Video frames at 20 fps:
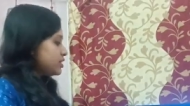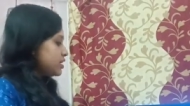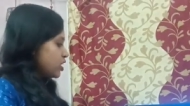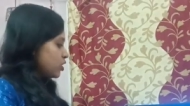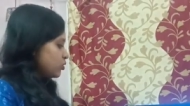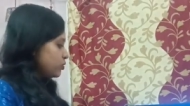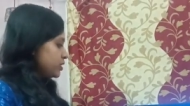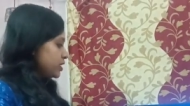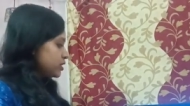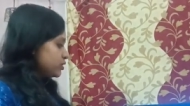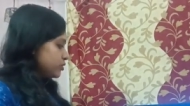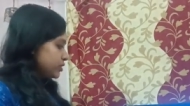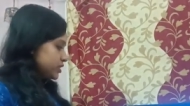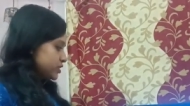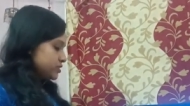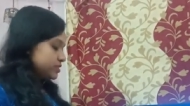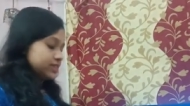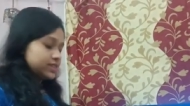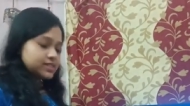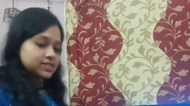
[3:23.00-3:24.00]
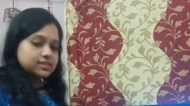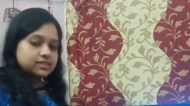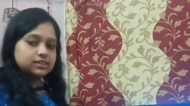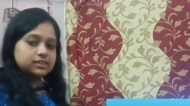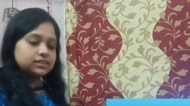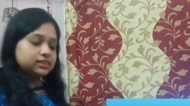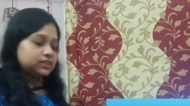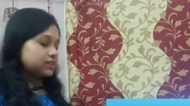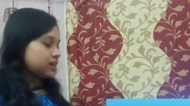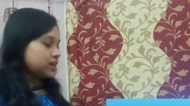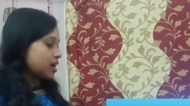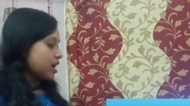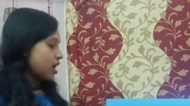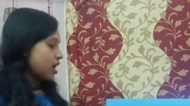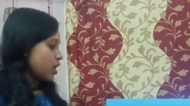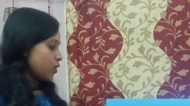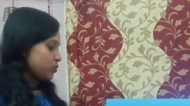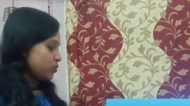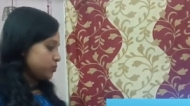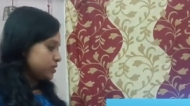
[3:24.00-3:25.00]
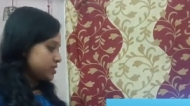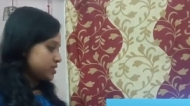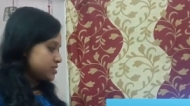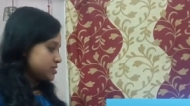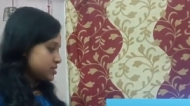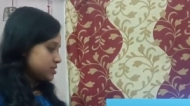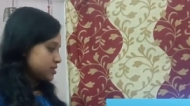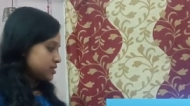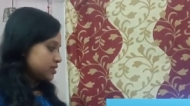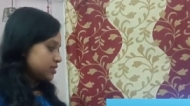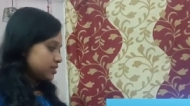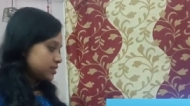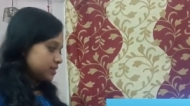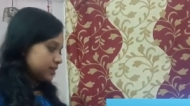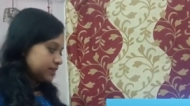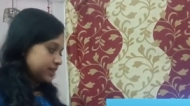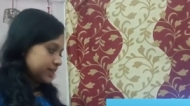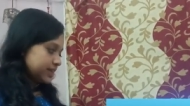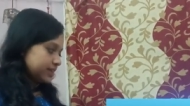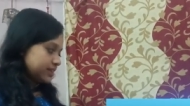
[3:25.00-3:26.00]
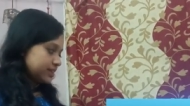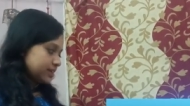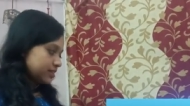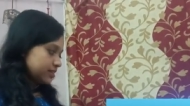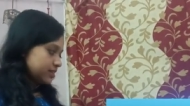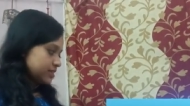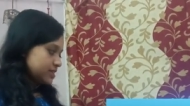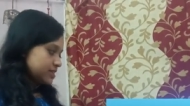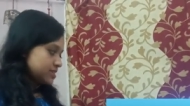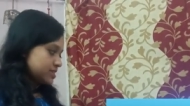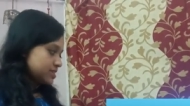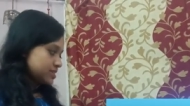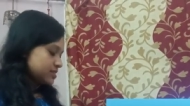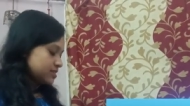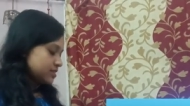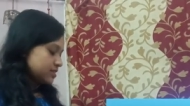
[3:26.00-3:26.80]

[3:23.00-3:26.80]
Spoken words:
Now we are going to discuss how much the data is